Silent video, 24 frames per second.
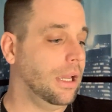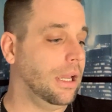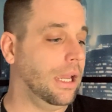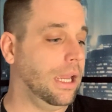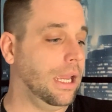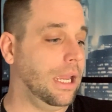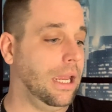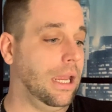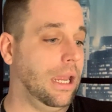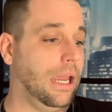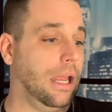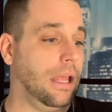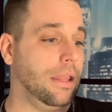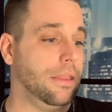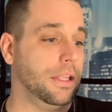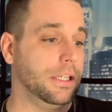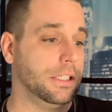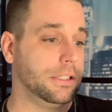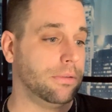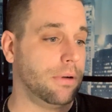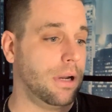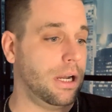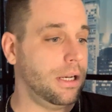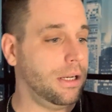And
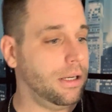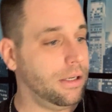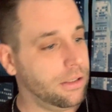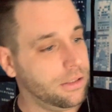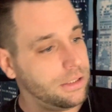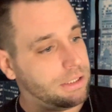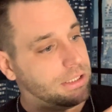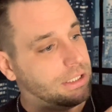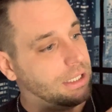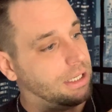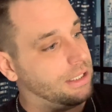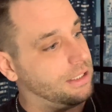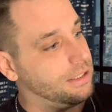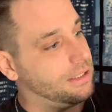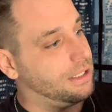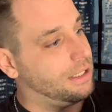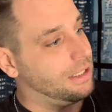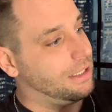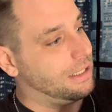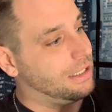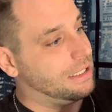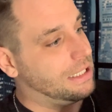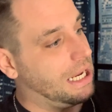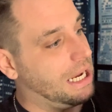this right here says
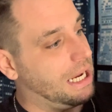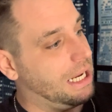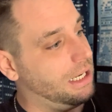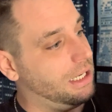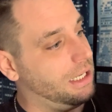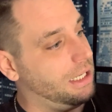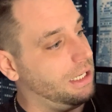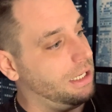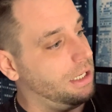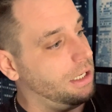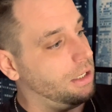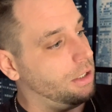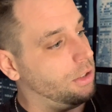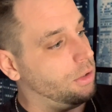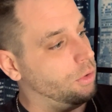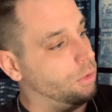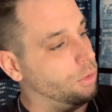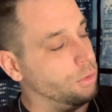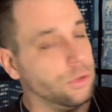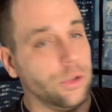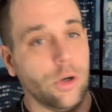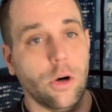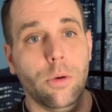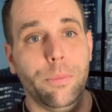daily
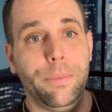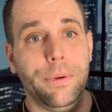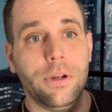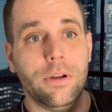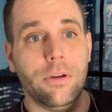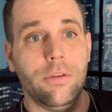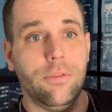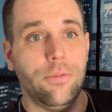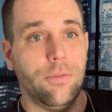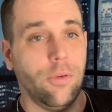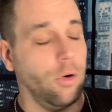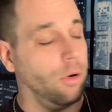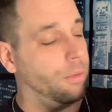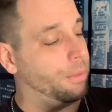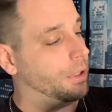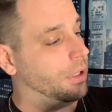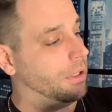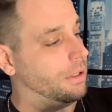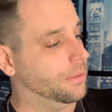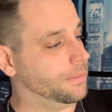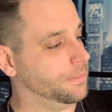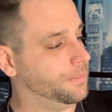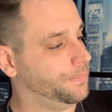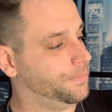nootropic
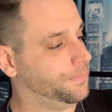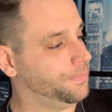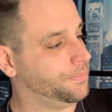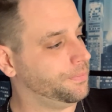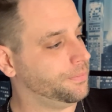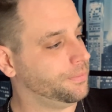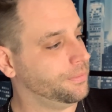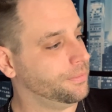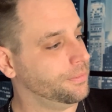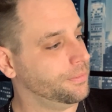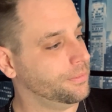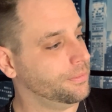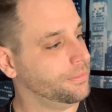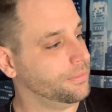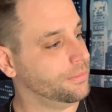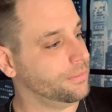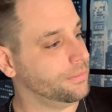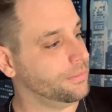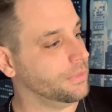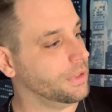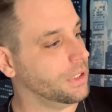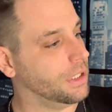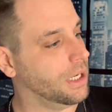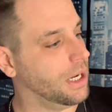formula.
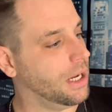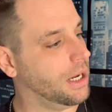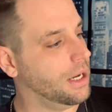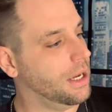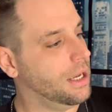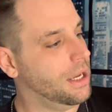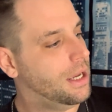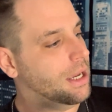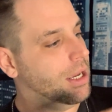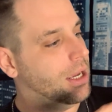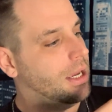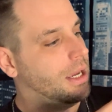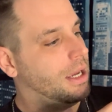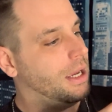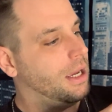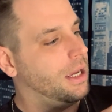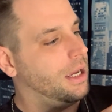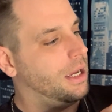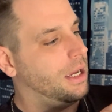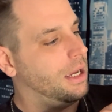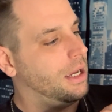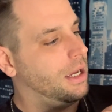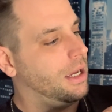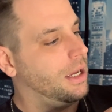Okay
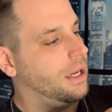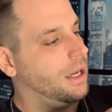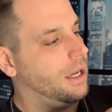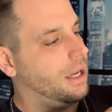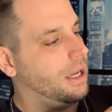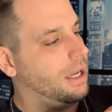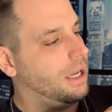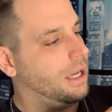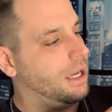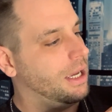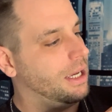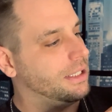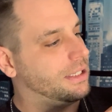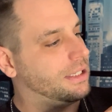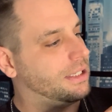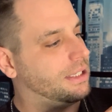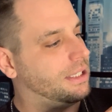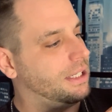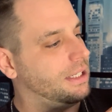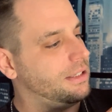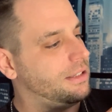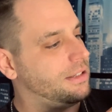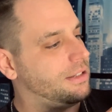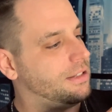
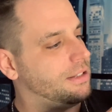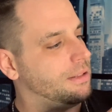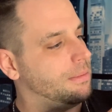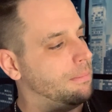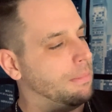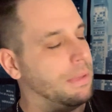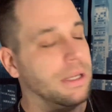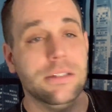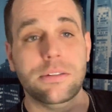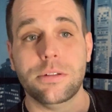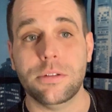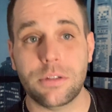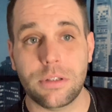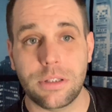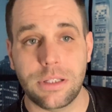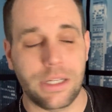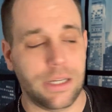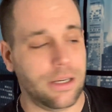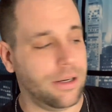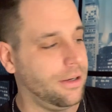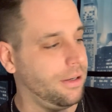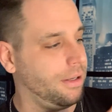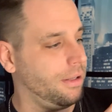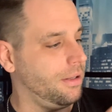assists mental
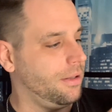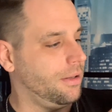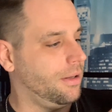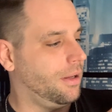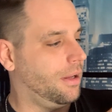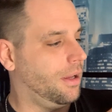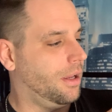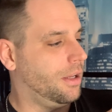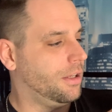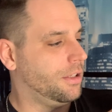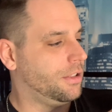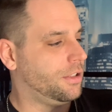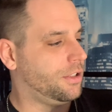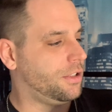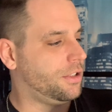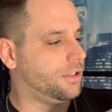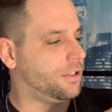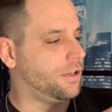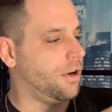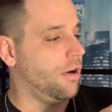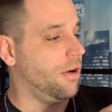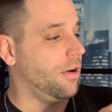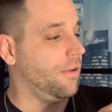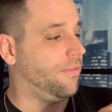clarity,
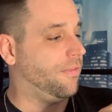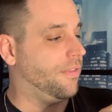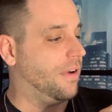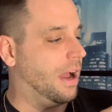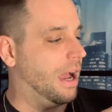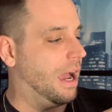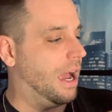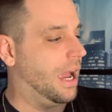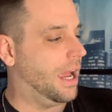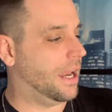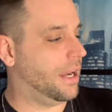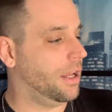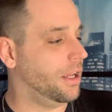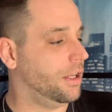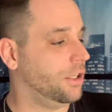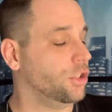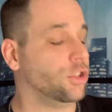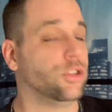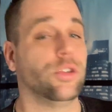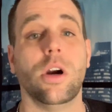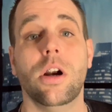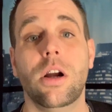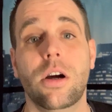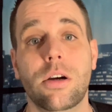certified
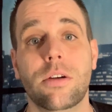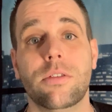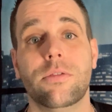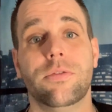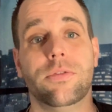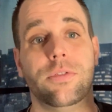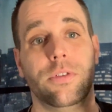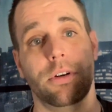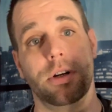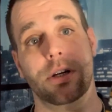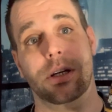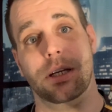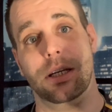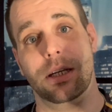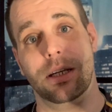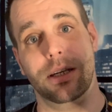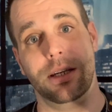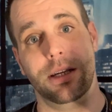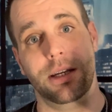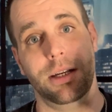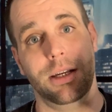drug free.